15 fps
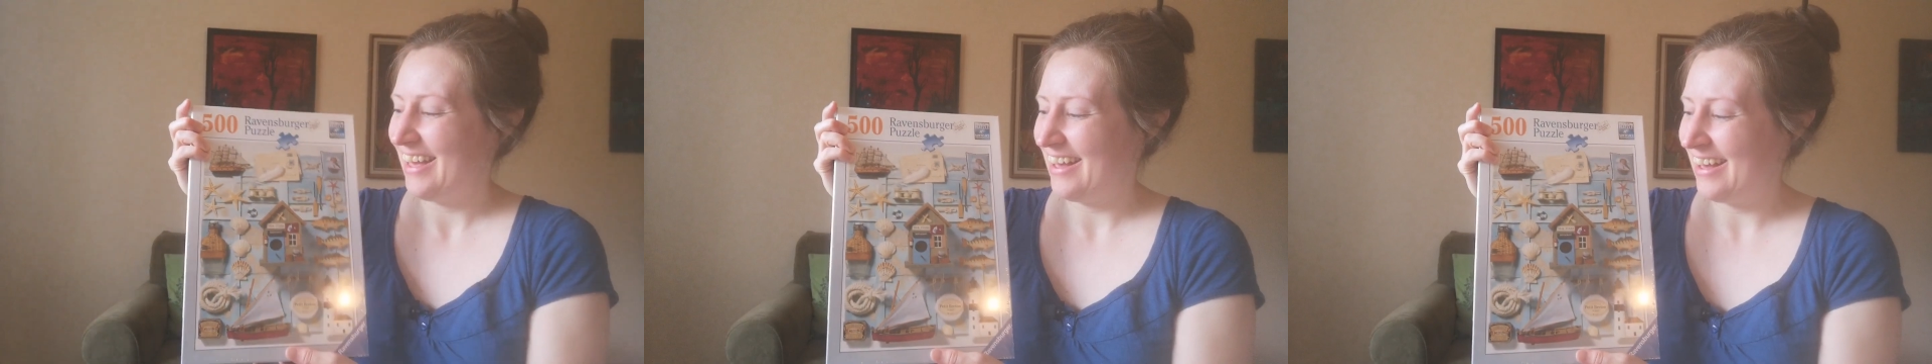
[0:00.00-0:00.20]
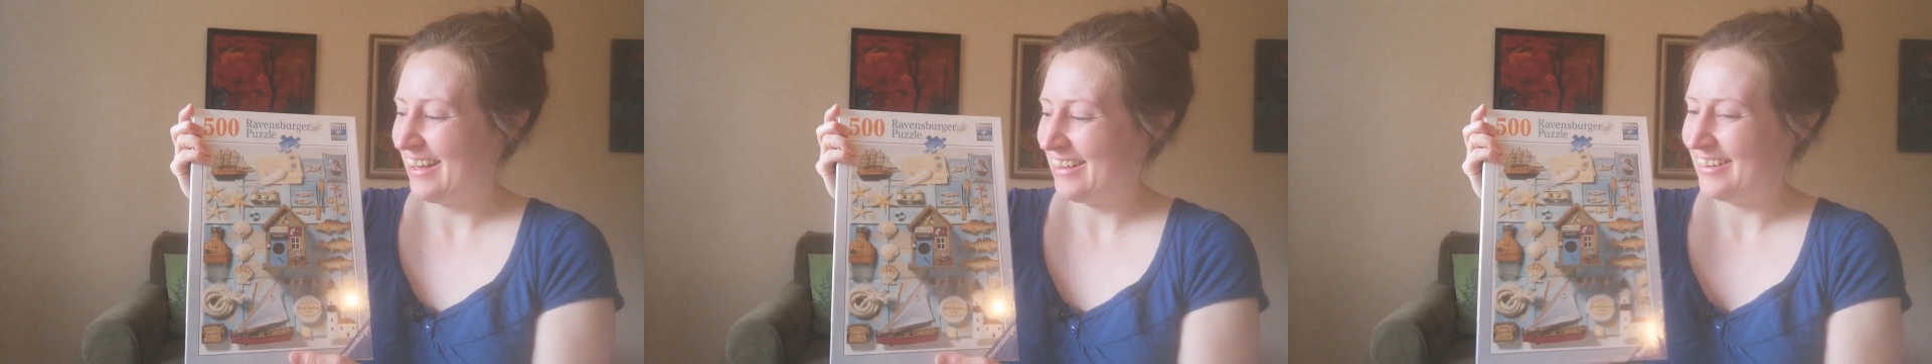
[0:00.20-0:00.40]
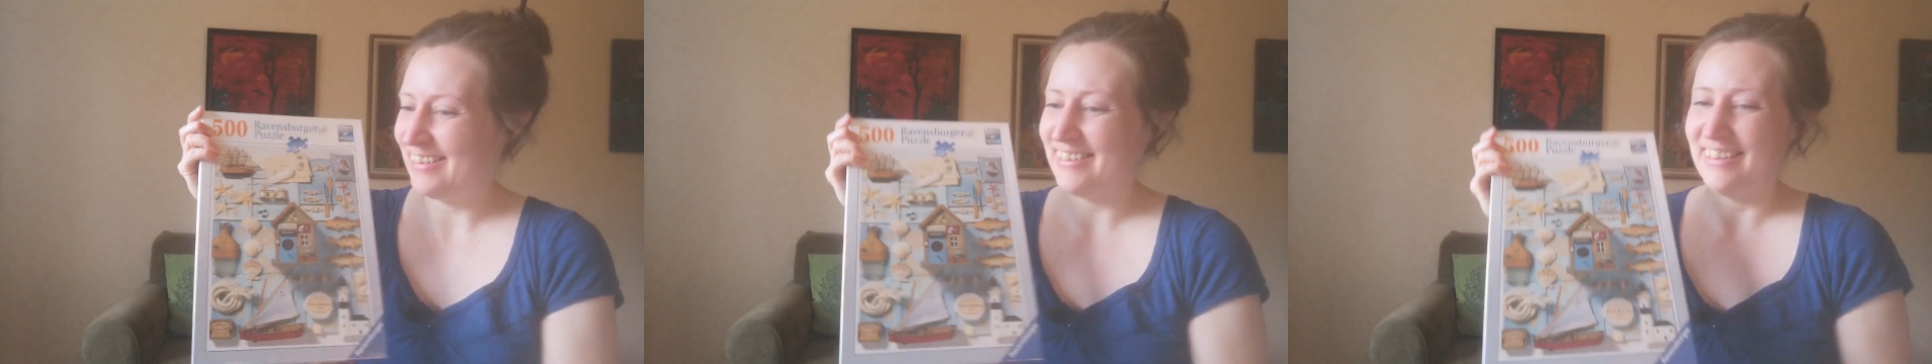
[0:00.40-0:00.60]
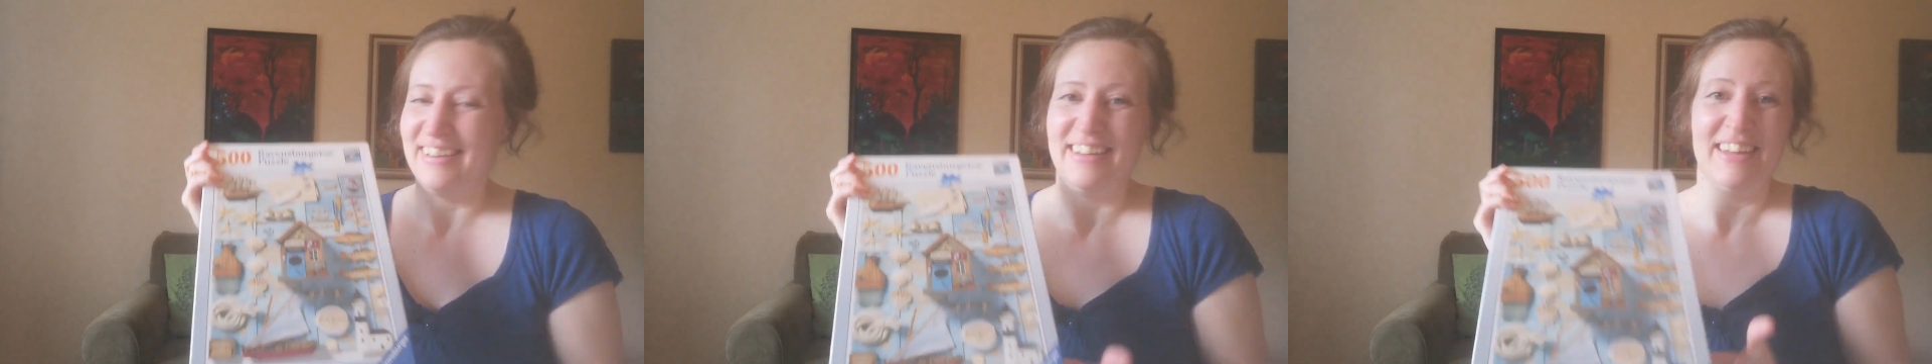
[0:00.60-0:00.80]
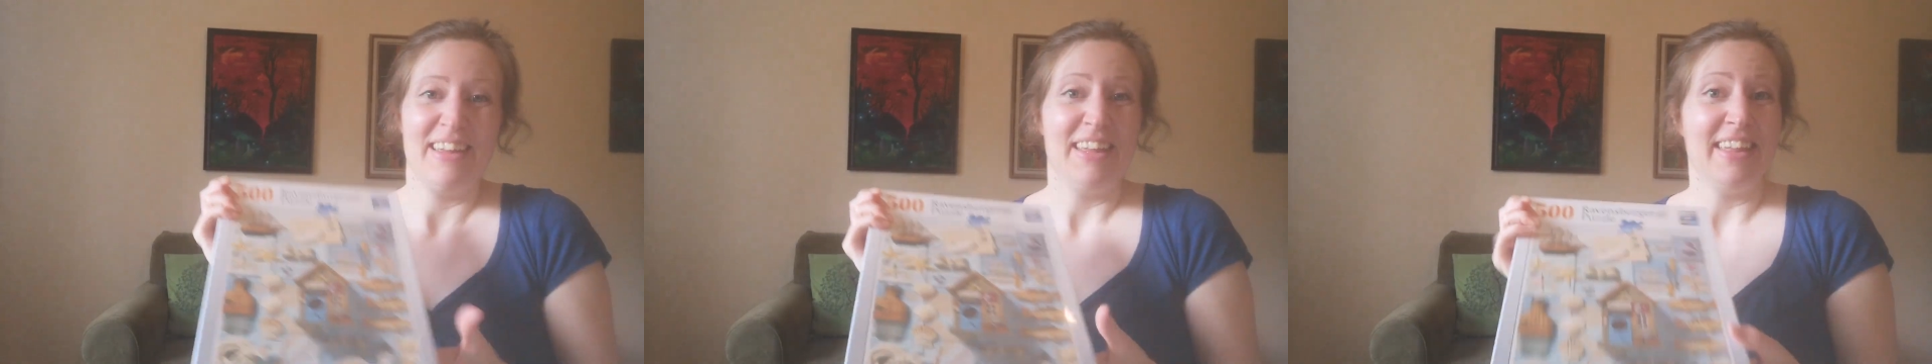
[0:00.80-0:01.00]
And
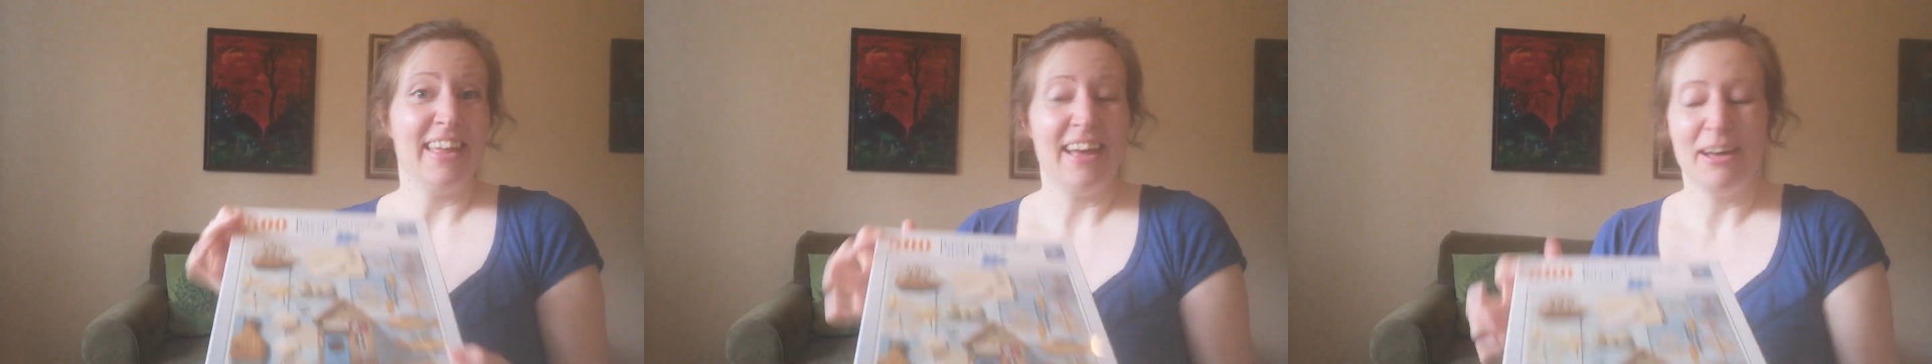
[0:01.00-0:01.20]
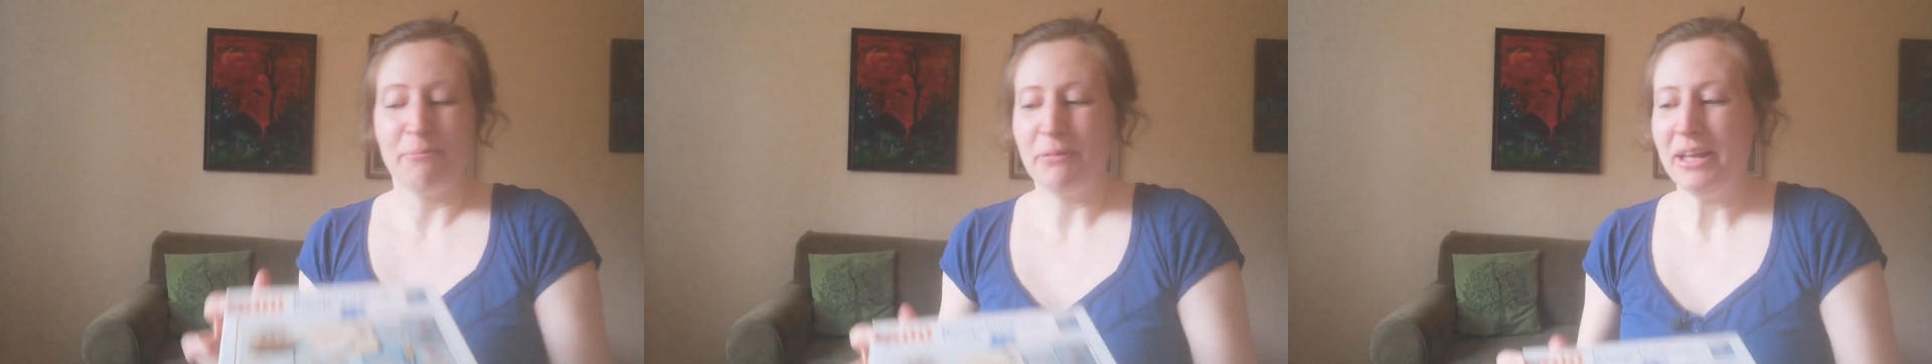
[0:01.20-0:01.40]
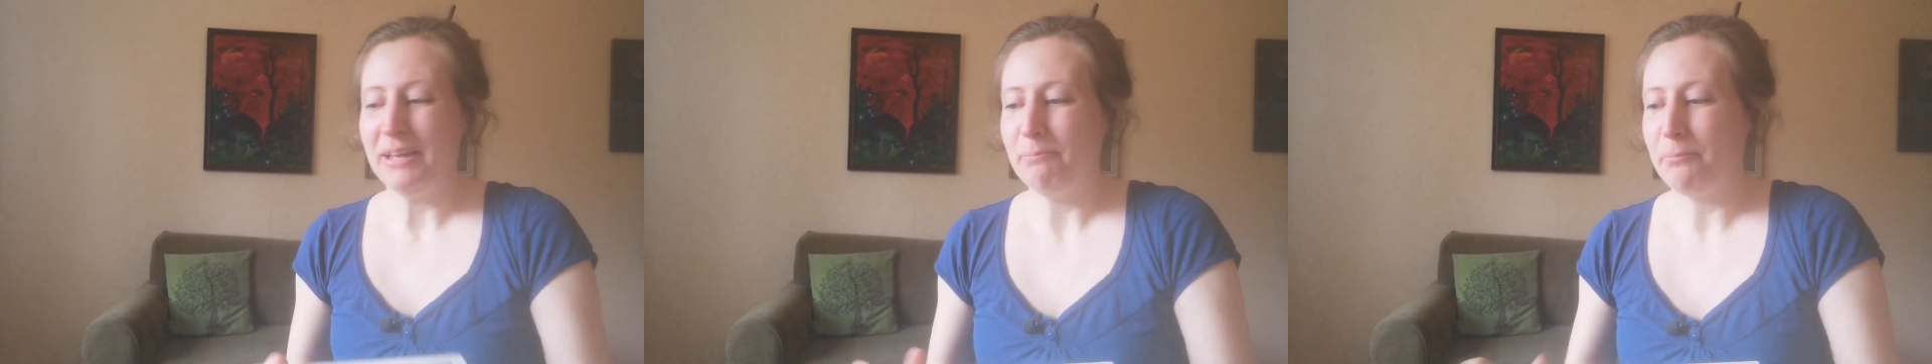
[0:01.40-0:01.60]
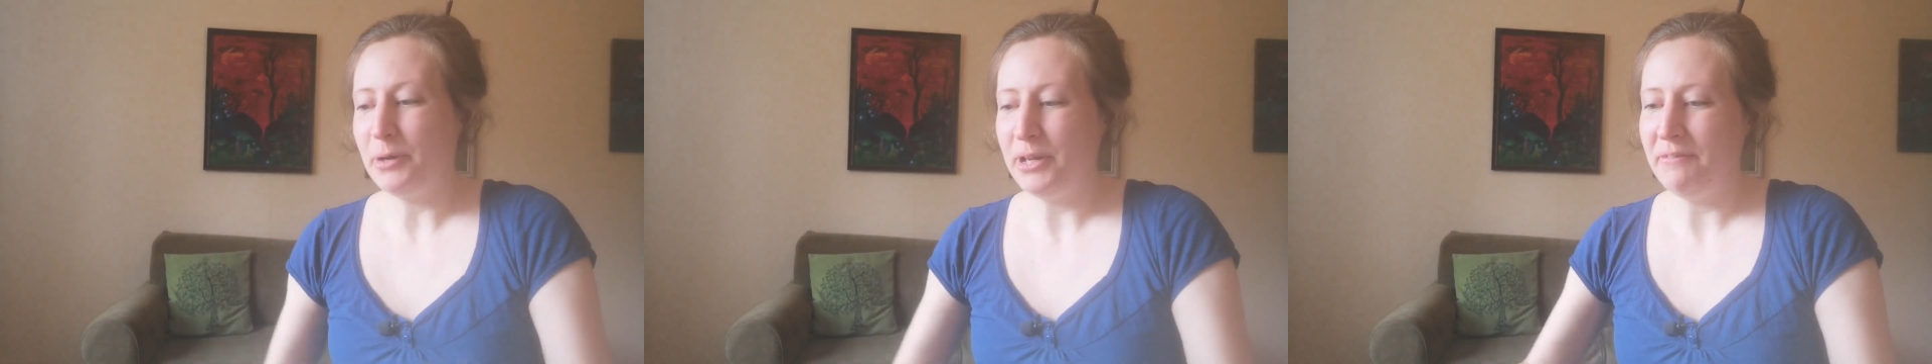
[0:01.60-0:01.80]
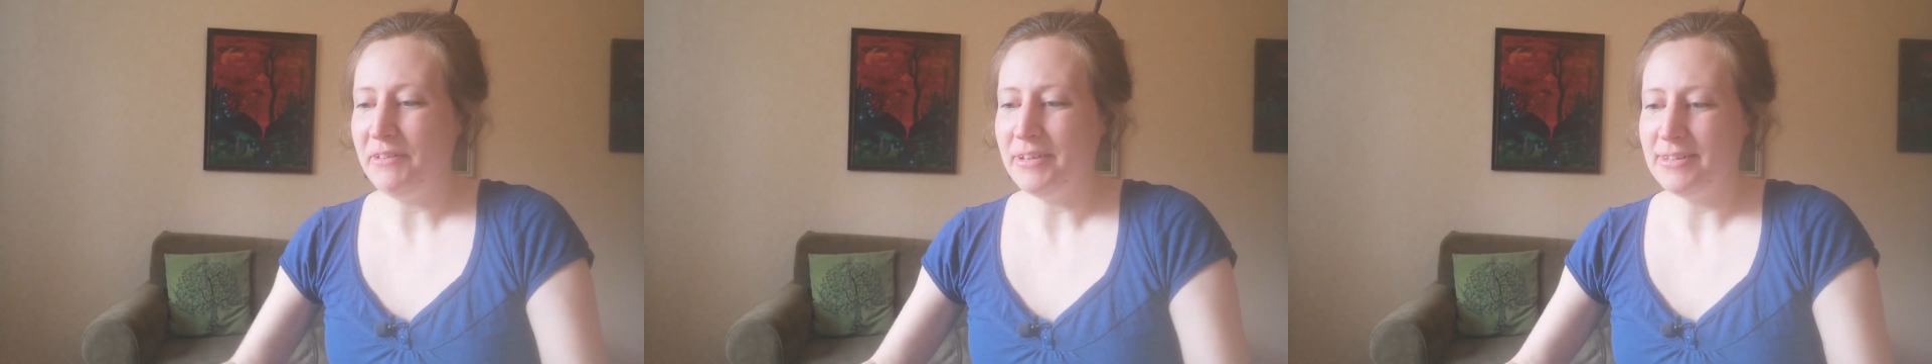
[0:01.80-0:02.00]
yeah, my
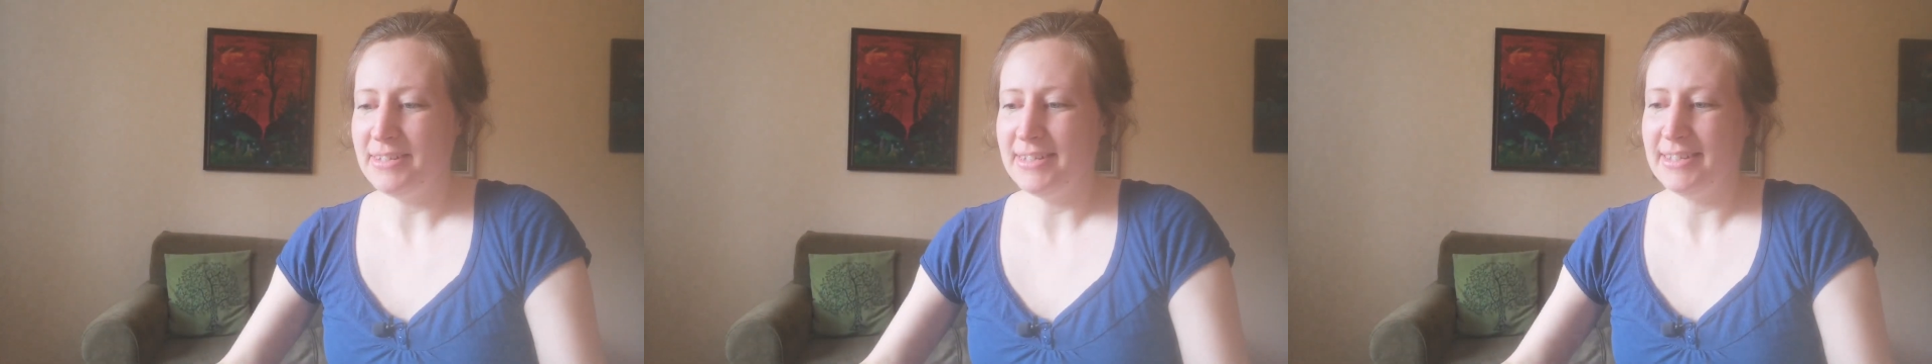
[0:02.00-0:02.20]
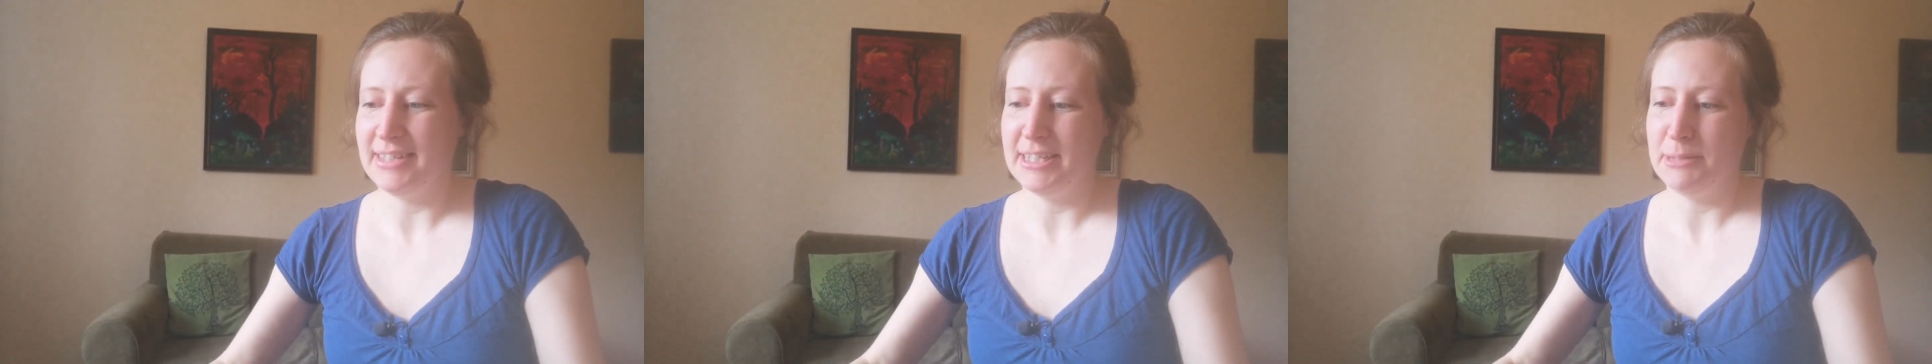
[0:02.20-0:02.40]
previous